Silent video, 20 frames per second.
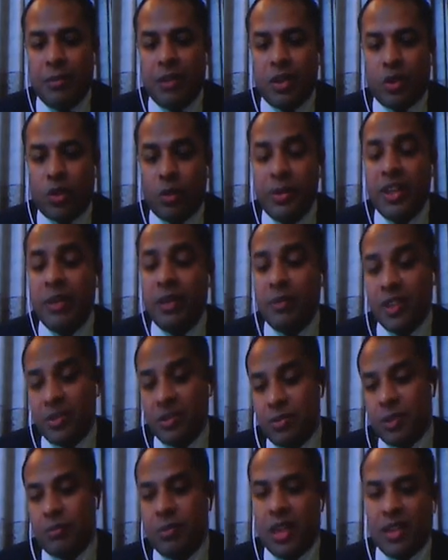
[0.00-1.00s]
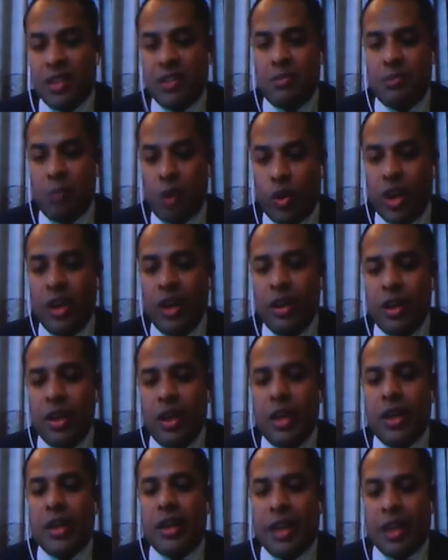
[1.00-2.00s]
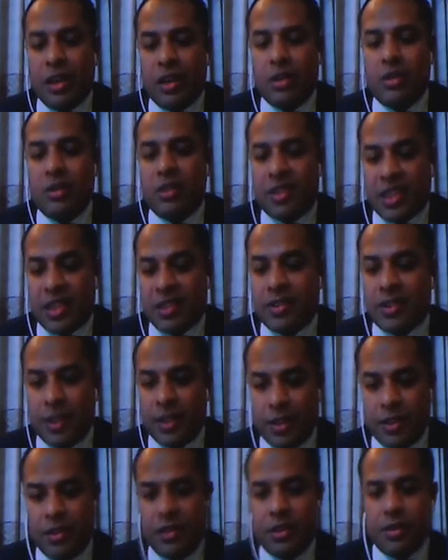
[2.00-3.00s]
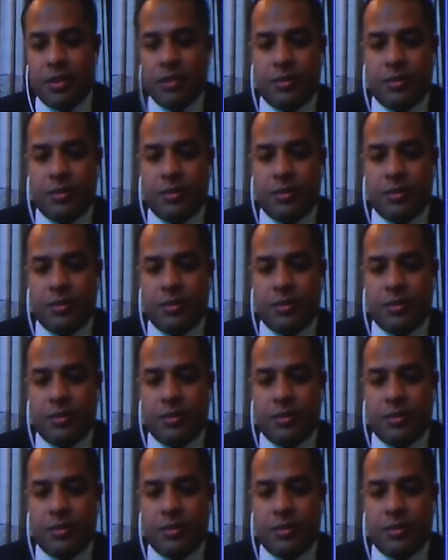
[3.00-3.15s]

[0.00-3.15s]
community management plus model can succeed.